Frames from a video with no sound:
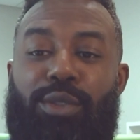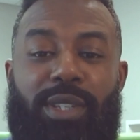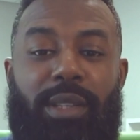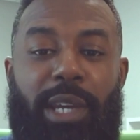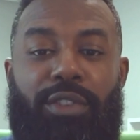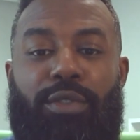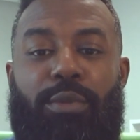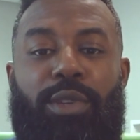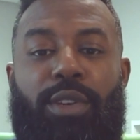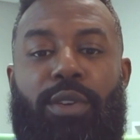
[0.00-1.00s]
in the
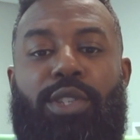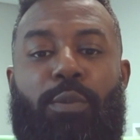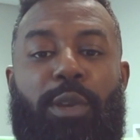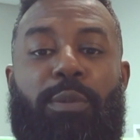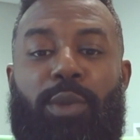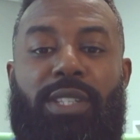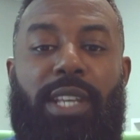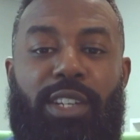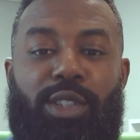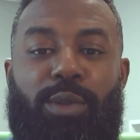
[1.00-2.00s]
bedroom you know so people with
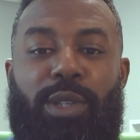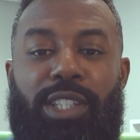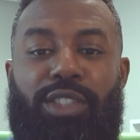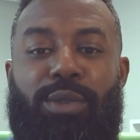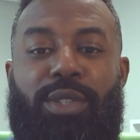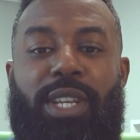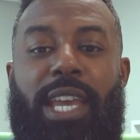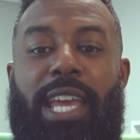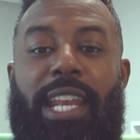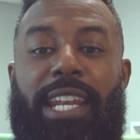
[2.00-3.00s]
sexual issues
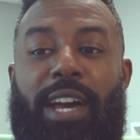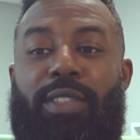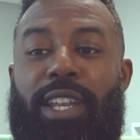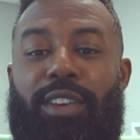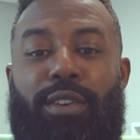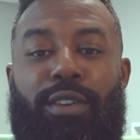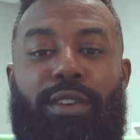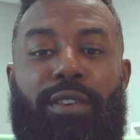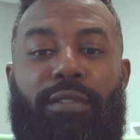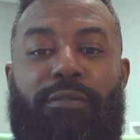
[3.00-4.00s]
now that
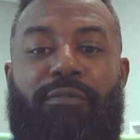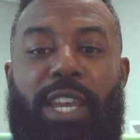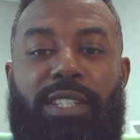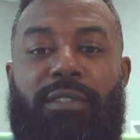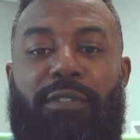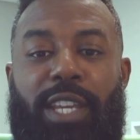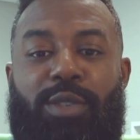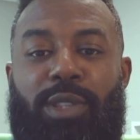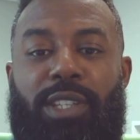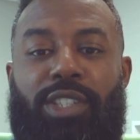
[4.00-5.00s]
you're face to face
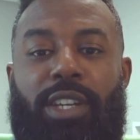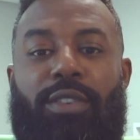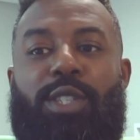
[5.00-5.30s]
with each other and